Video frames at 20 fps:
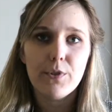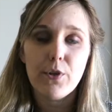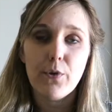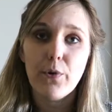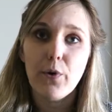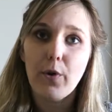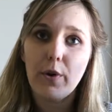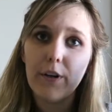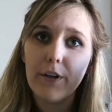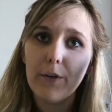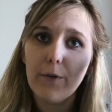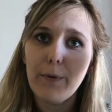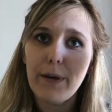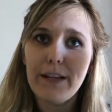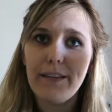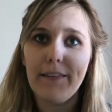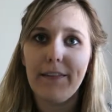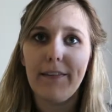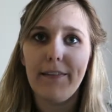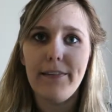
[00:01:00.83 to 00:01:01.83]
So in order to
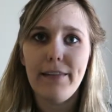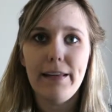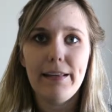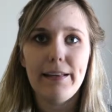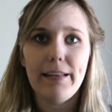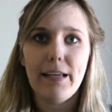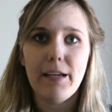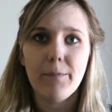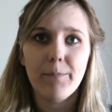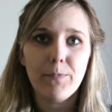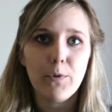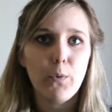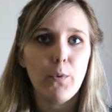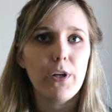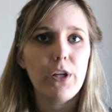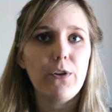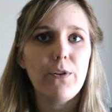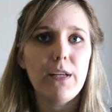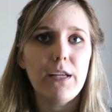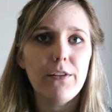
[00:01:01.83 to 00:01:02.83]
raise the ceiling,
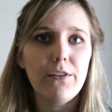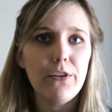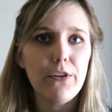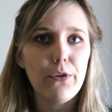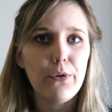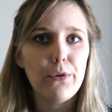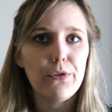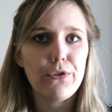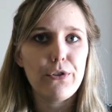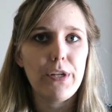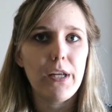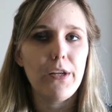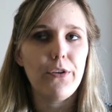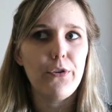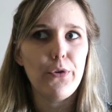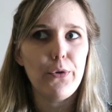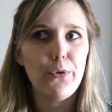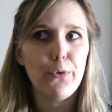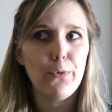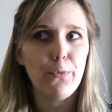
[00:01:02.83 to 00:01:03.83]
what you need to do is you
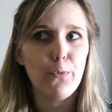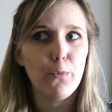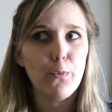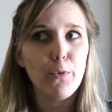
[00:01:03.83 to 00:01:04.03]
need to